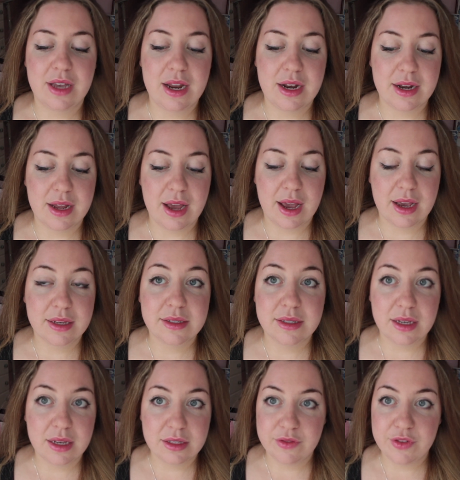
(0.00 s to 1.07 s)
And because
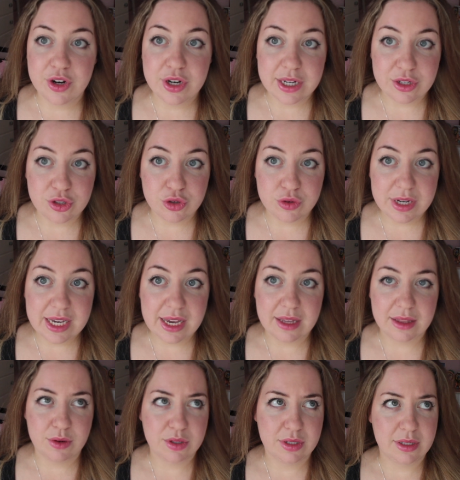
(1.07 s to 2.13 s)
it's very
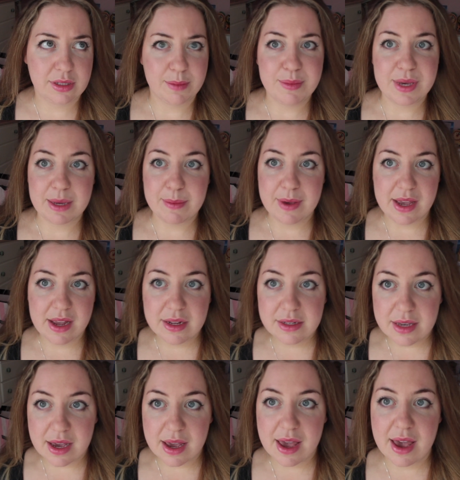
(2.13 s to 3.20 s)
intriguing, there's this a big
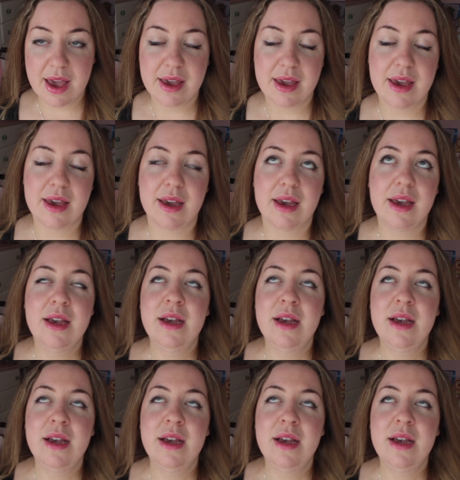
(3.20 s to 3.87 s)
painting hanging,